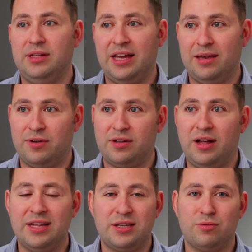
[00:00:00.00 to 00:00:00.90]
like if a
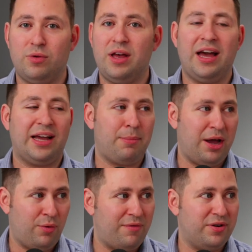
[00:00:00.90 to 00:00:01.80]
client says, well, hey, I got my
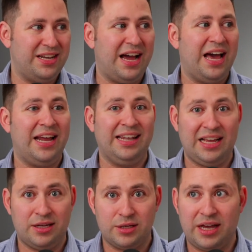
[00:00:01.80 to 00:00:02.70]
waiver denied, I'd
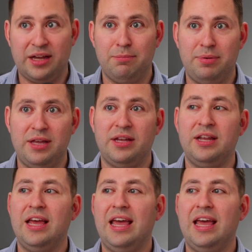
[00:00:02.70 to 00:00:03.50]
like a second opinion.